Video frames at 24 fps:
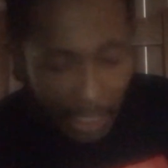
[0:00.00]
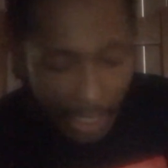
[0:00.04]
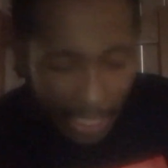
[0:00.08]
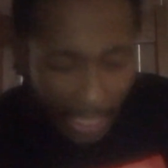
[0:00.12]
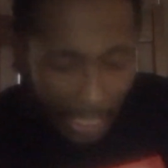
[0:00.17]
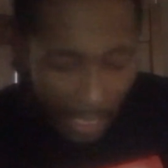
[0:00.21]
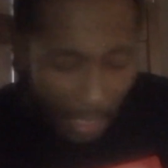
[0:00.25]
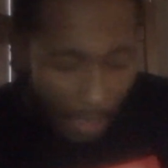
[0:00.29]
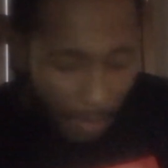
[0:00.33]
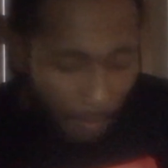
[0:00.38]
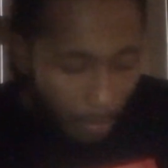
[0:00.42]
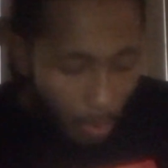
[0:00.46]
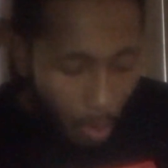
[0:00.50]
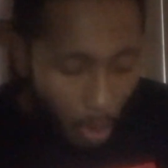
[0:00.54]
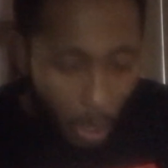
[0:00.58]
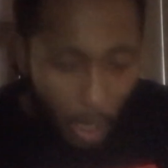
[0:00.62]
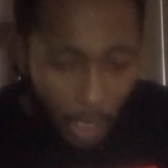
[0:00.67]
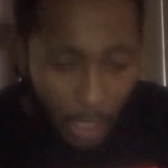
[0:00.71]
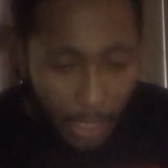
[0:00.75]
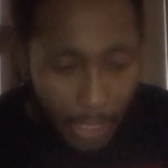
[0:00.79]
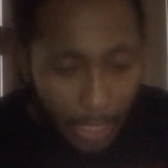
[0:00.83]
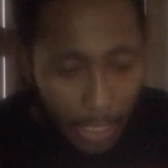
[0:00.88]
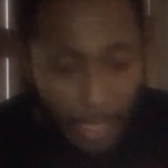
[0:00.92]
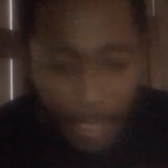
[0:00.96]
getting the ball
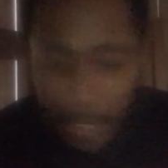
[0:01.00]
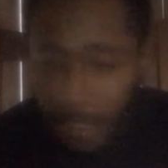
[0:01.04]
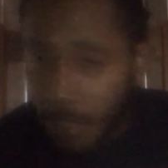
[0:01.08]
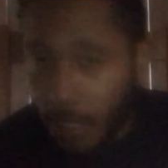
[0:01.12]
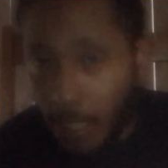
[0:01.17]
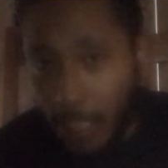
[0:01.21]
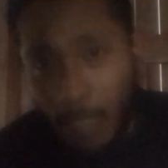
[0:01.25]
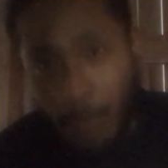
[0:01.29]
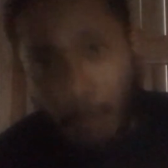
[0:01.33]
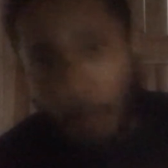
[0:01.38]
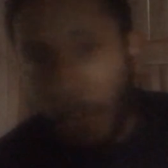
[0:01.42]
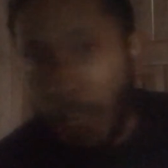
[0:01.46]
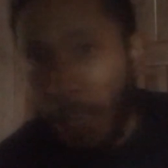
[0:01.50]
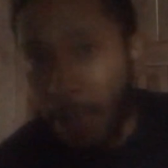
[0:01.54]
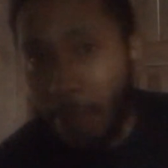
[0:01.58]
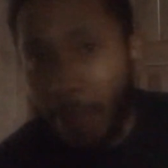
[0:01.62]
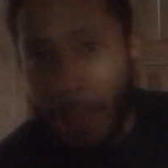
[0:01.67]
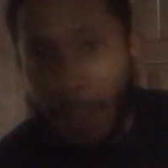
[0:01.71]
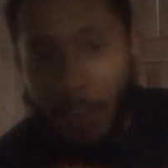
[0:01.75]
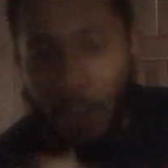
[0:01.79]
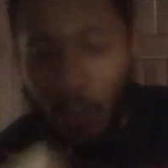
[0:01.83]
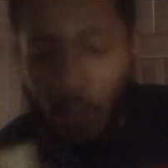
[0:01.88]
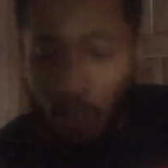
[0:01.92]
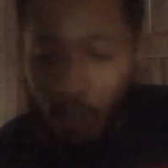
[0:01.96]
to his
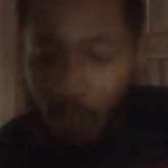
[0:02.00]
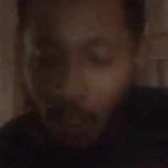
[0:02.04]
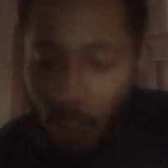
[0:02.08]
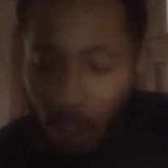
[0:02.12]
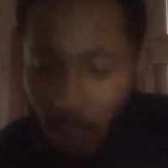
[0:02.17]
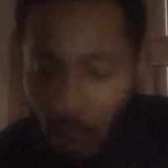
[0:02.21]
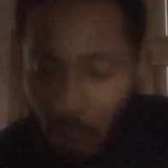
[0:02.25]
playmakers.